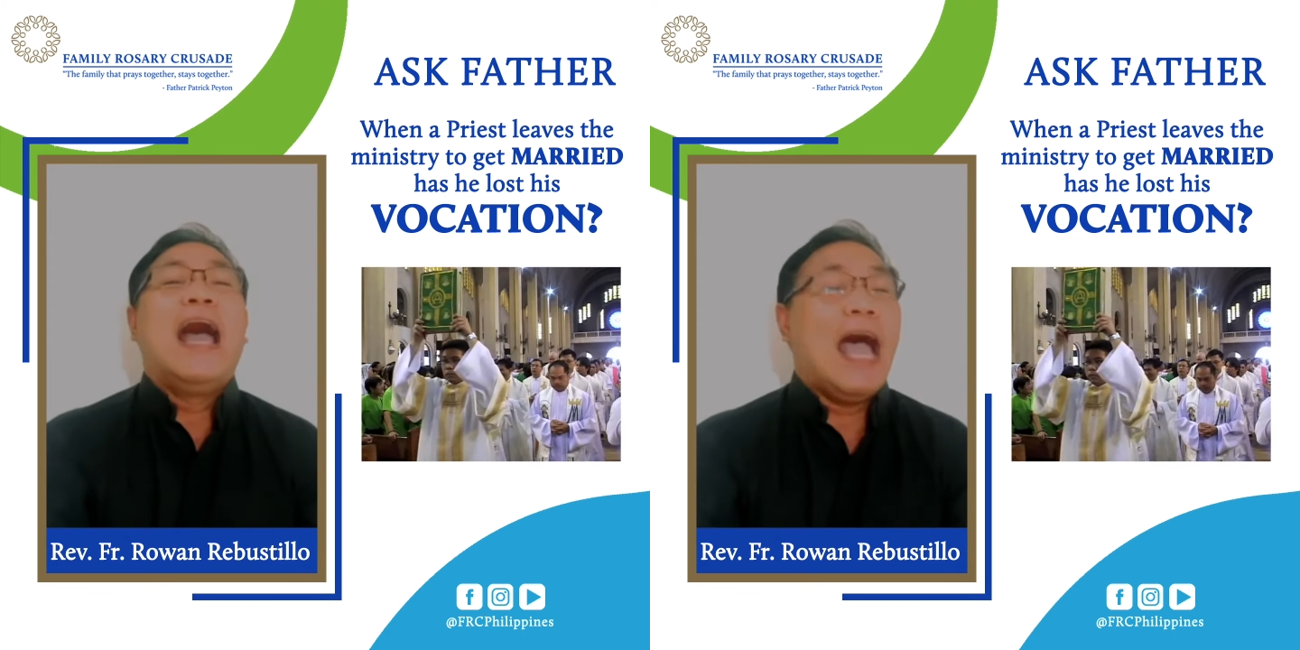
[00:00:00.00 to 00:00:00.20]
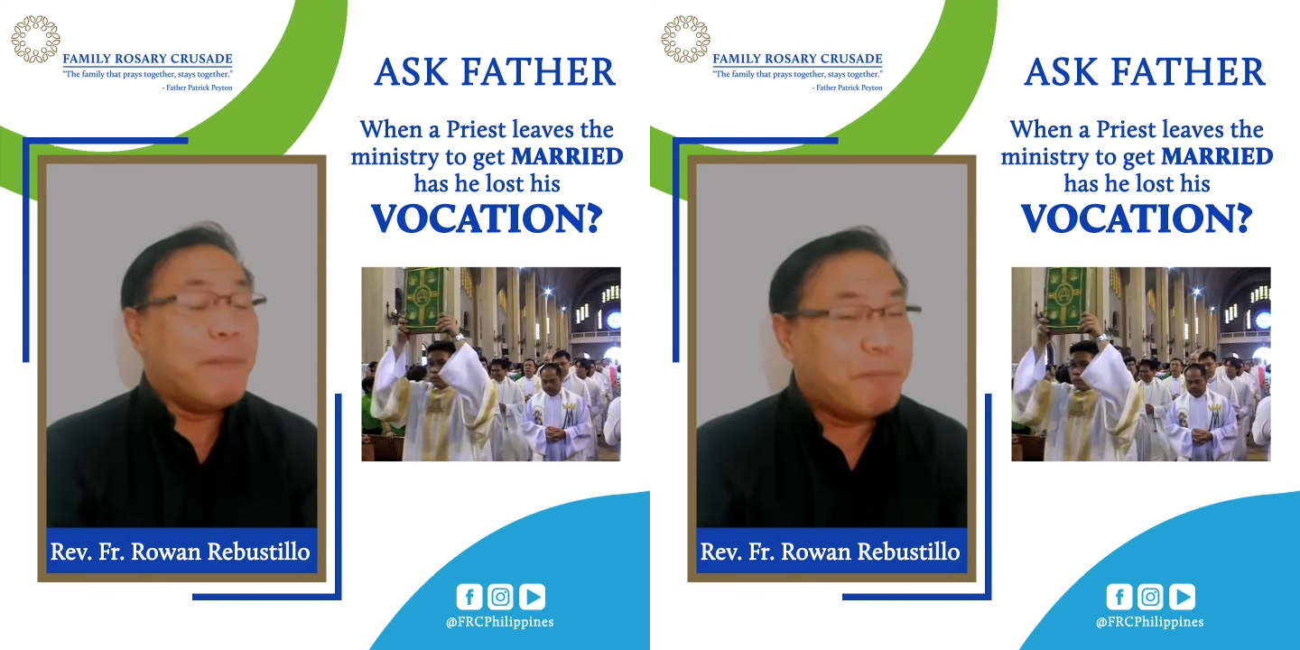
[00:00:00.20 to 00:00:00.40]

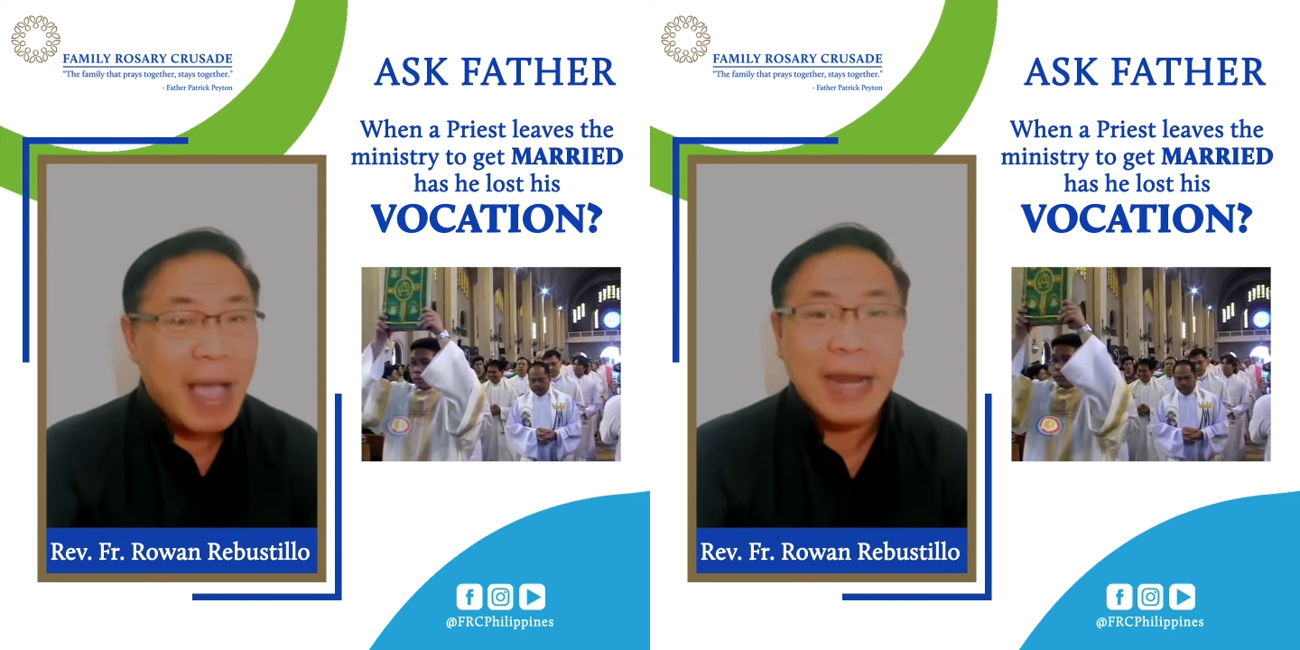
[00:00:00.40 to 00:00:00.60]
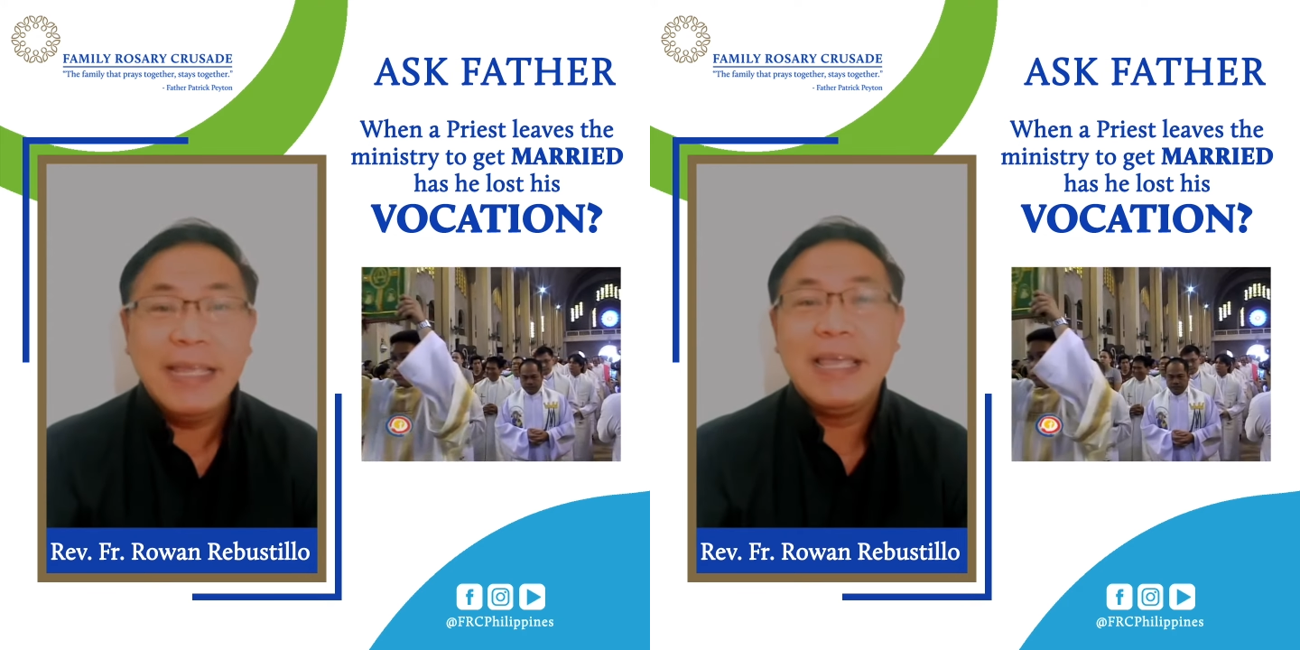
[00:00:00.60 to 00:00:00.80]
Ang
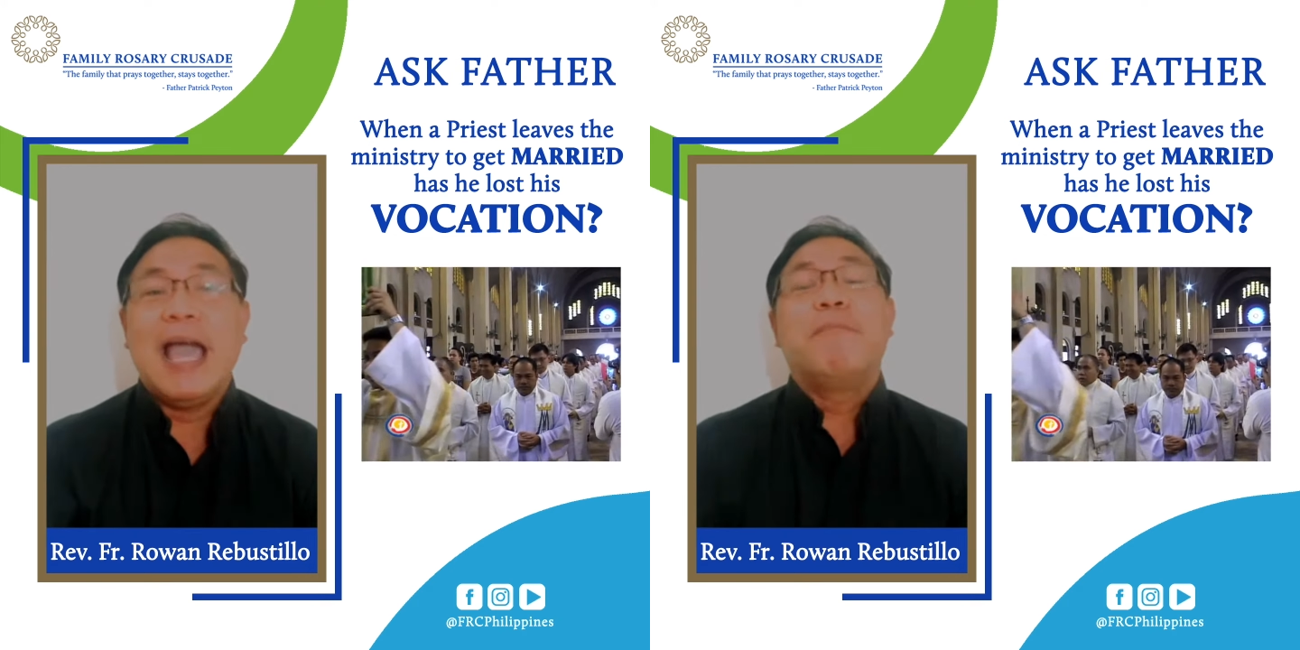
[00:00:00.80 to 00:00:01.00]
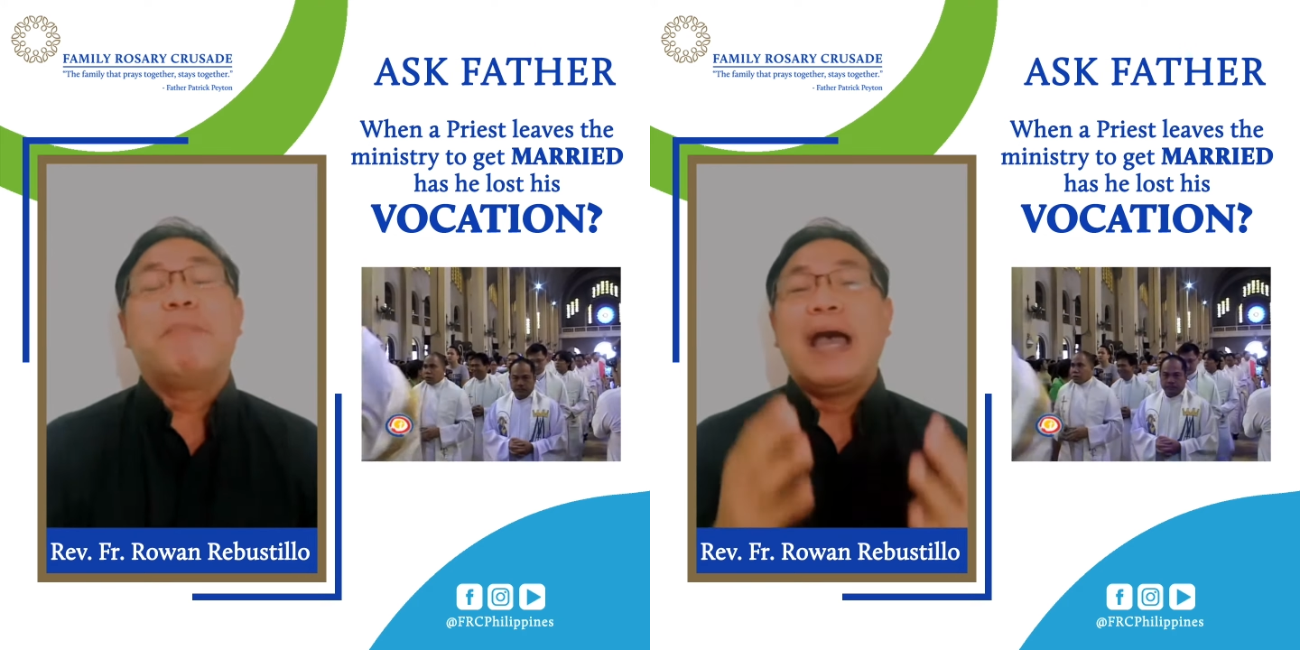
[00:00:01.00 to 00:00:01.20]
pari
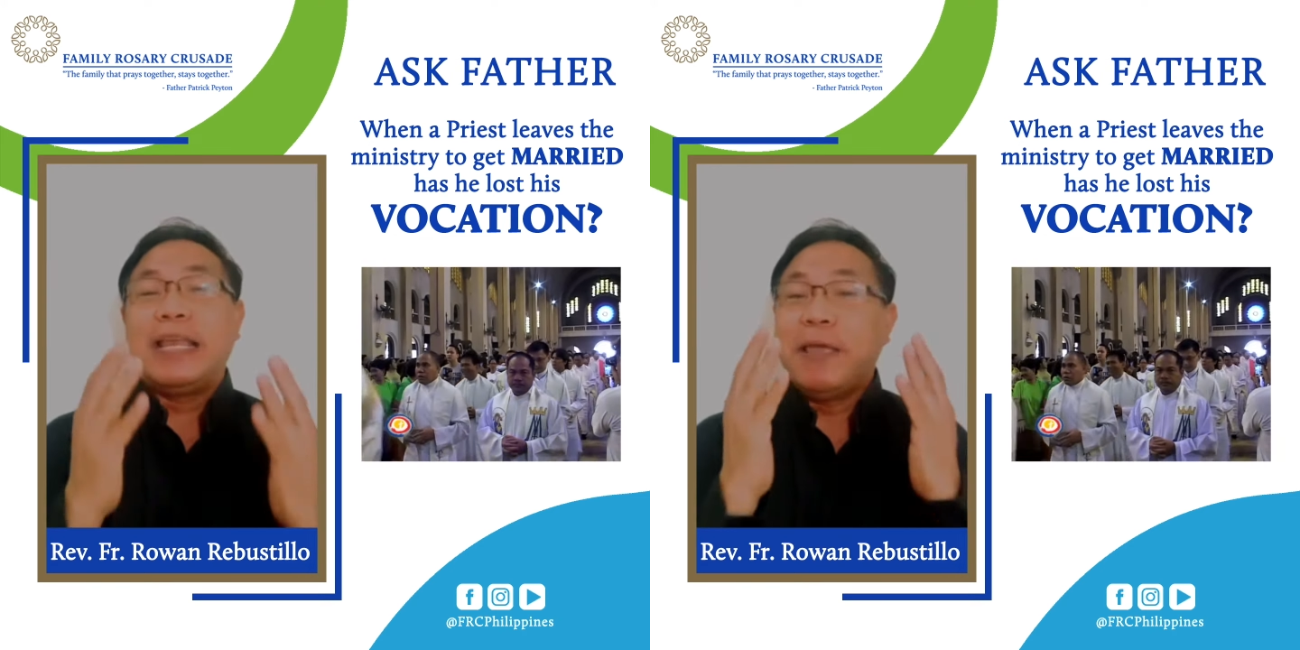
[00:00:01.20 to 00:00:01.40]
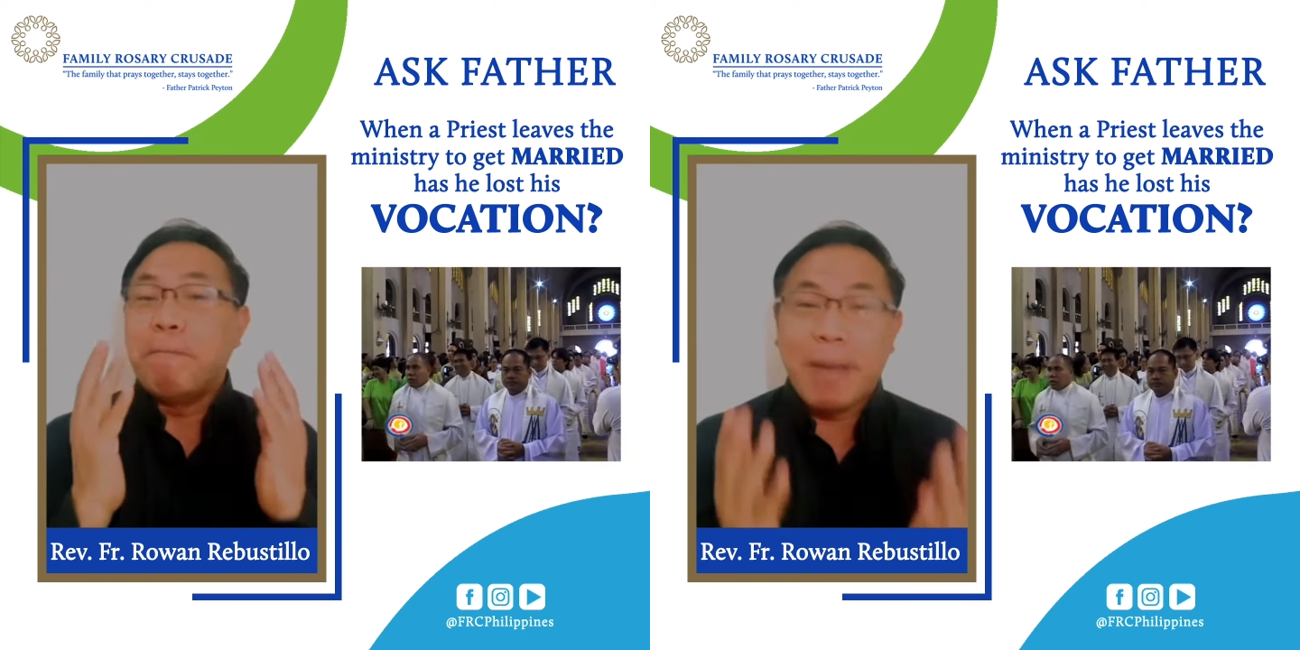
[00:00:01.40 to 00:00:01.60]
ay pari